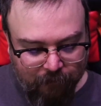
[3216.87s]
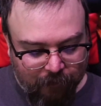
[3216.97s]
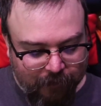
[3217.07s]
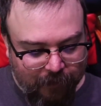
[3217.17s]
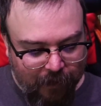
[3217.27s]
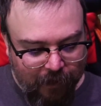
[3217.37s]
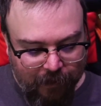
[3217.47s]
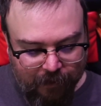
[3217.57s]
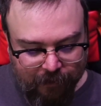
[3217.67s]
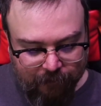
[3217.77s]
once
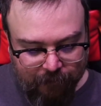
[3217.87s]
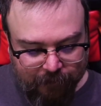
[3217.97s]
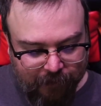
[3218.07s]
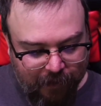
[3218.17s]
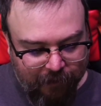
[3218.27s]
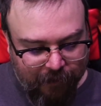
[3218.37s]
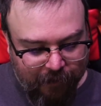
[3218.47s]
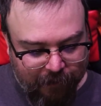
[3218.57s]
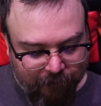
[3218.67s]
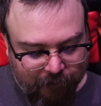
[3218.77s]
there,
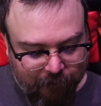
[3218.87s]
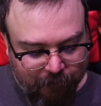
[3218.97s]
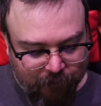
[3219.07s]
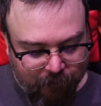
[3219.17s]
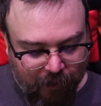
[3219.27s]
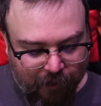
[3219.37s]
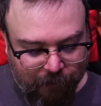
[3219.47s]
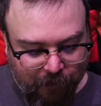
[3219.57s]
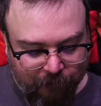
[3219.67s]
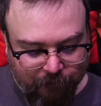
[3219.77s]
they never seem to do a lot
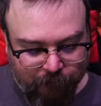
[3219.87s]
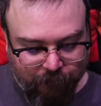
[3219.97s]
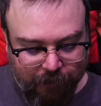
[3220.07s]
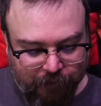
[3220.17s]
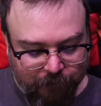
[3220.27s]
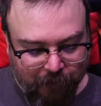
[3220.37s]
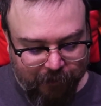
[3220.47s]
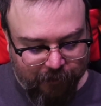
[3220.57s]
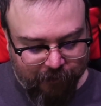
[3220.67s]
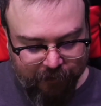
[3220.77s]
apart from drink too
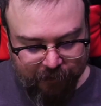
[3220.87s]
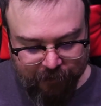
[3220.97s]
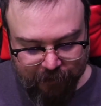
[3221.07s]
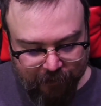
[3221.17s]
much and